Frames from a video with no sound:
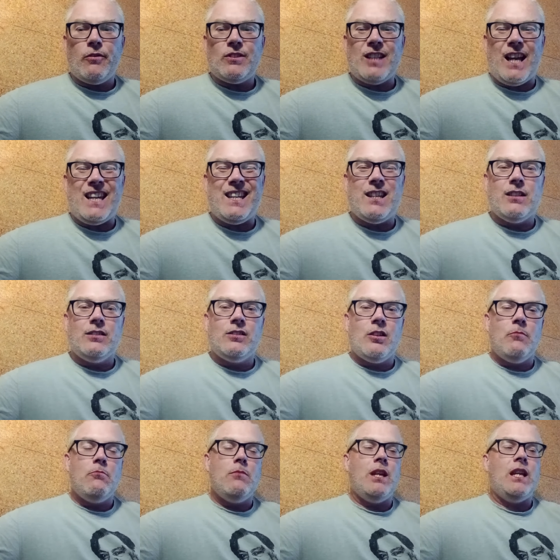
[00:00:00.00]
taken to
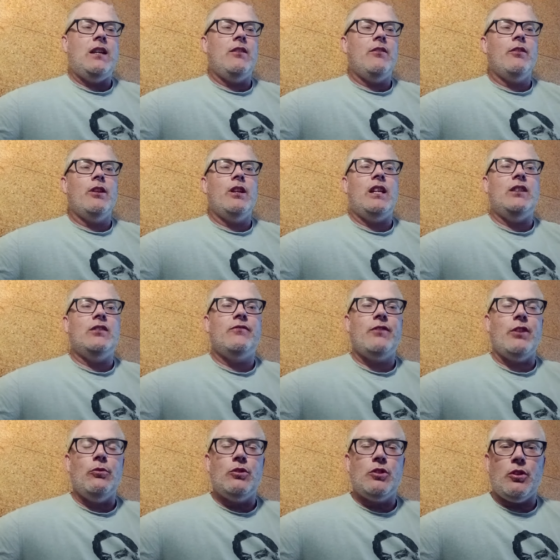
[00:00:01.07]
mean that his
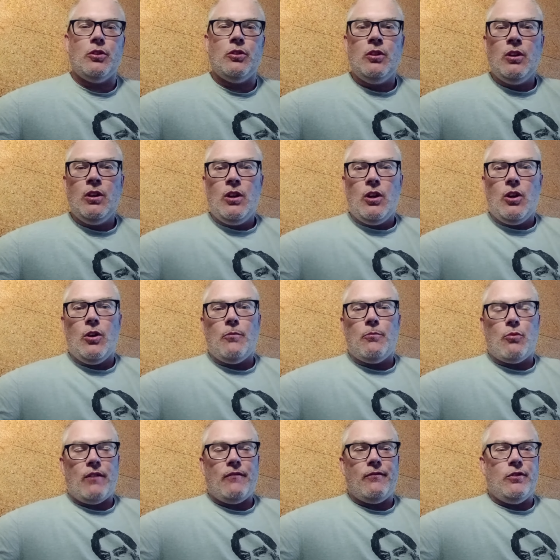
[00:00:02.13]
future at
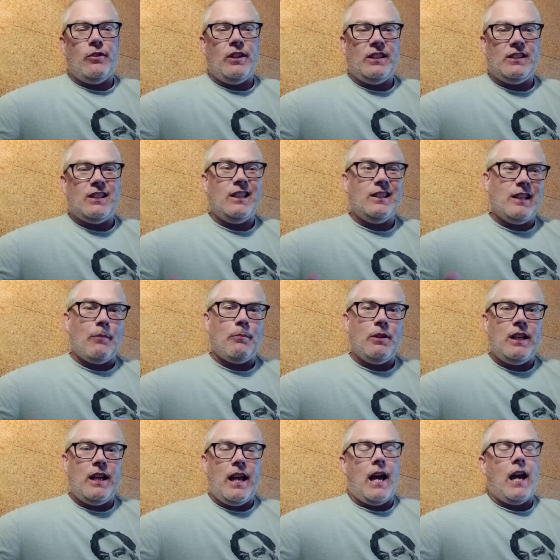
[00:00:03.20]
Brentford is, is up in
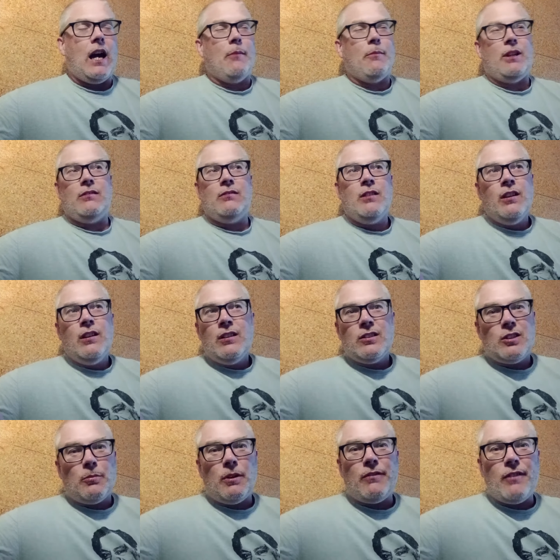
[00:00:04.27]
the air. I mean,
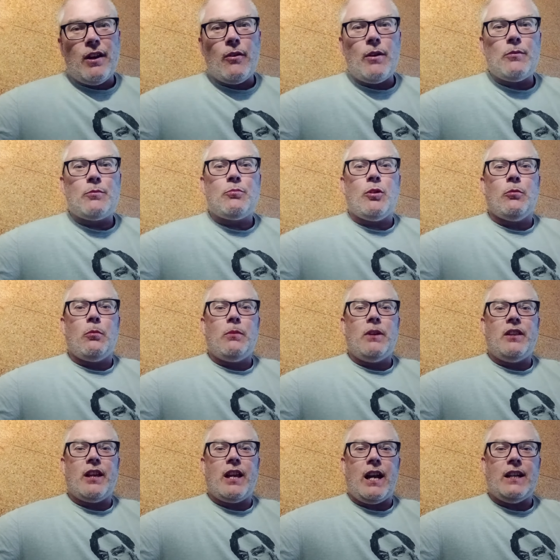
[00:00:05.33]
to be fair, it was probably
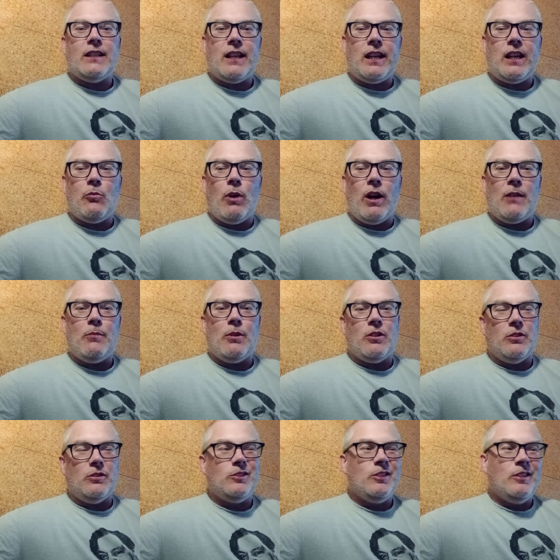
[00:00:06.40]
the case anyway
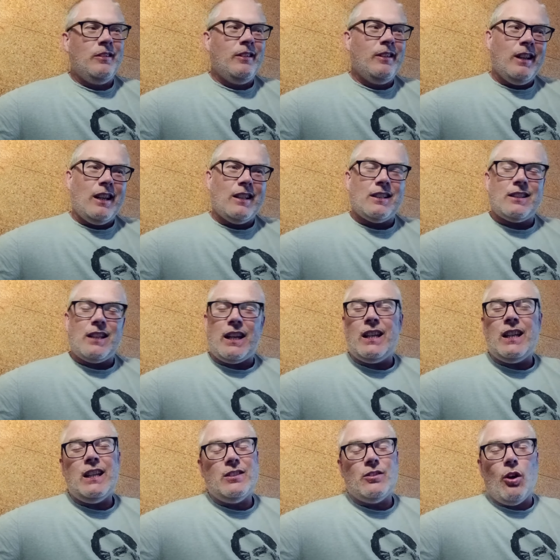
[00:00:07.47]
because as I
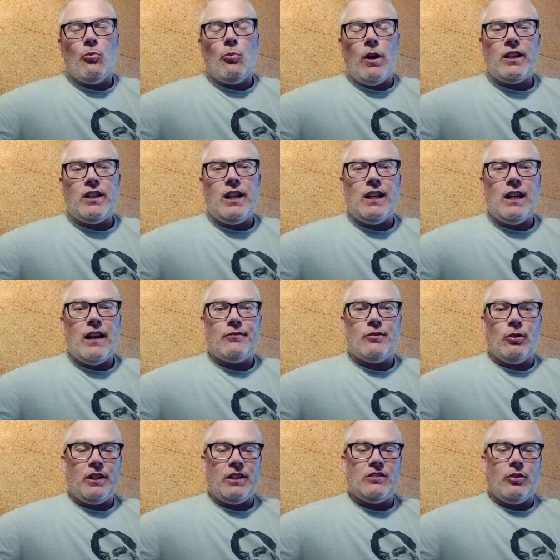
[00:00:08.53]
say, he's got one year left
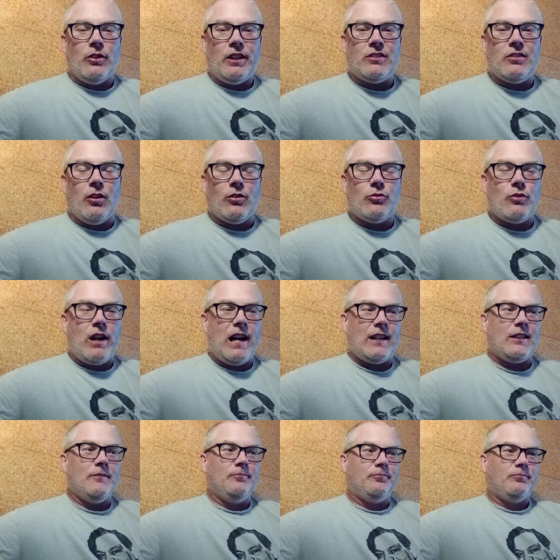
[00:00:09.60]
on his on his contract,